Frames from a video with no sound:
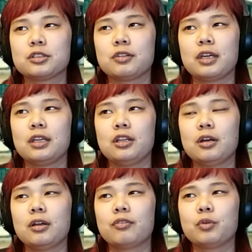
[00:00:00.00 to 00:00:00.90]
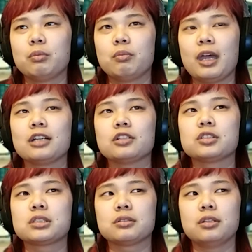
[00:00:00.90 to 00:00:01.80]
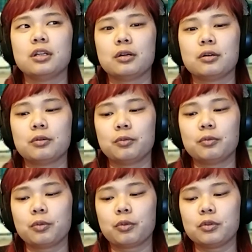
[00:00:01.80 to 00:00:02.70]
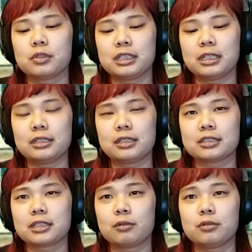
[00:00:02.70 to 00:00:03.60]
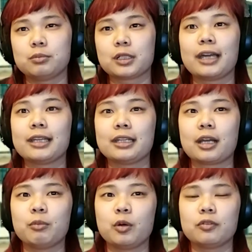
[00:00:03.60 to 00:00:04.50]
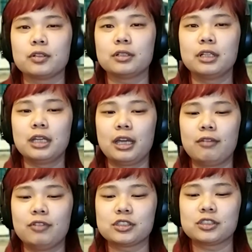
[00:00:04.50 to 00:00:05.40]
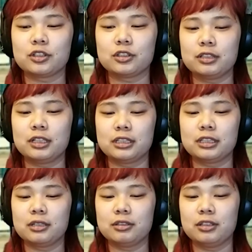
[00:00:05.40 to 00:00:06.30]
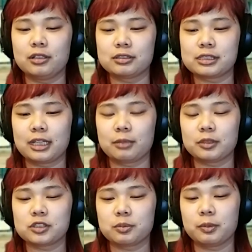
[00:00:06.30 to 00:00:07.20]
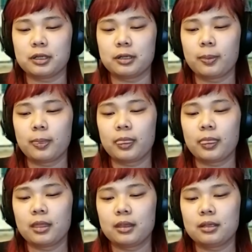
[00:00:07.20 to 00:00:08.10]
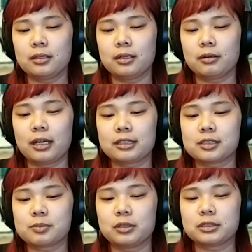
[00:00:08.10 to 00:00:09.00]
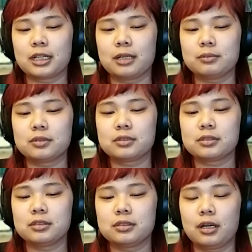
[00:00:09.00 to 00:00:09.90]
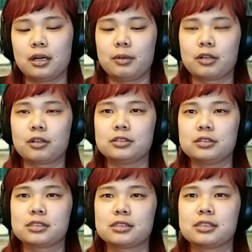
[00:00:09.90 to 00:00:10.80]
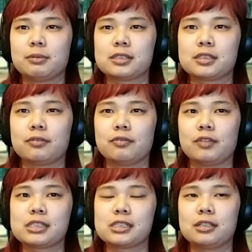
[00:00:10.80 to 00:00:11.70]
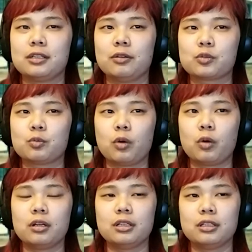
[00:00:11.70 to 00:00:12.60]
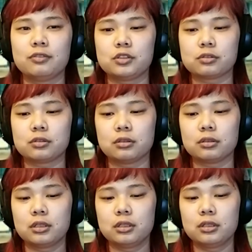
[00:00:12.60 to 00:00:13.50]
to her that, if we matched, through this DNA test, I would gladly come over and visit her and get, established. But, at this point in time, I couldn't just see myself invested in this one individual